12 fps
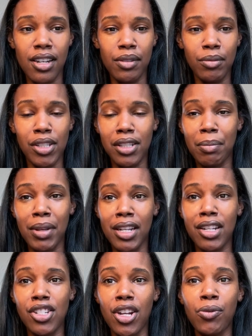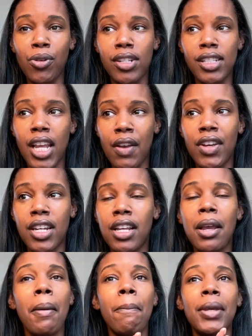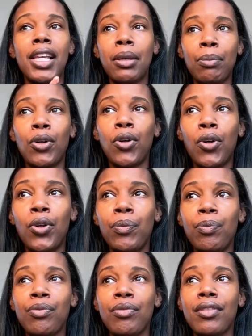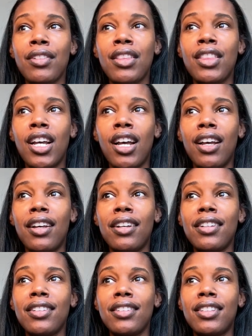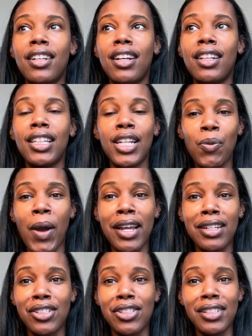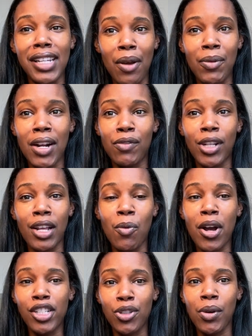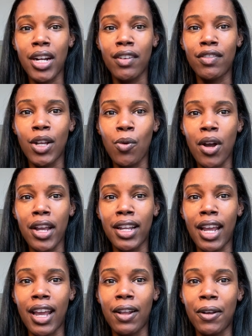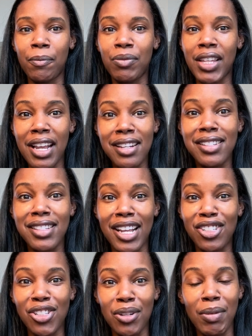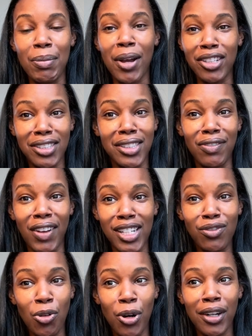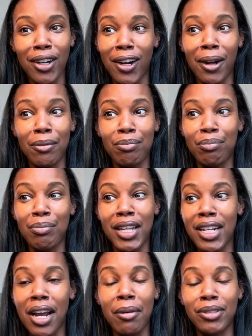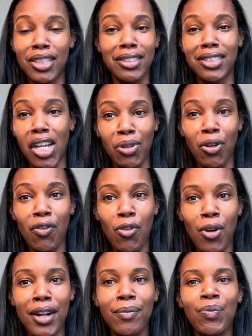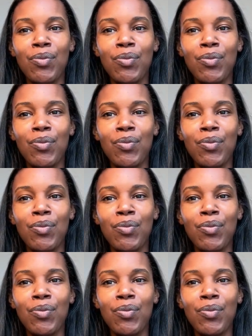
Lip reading: just the media in general has given people the leeway to just say whatever they want, do whatever they want, things they should be punched in the face for or beat up just in general for.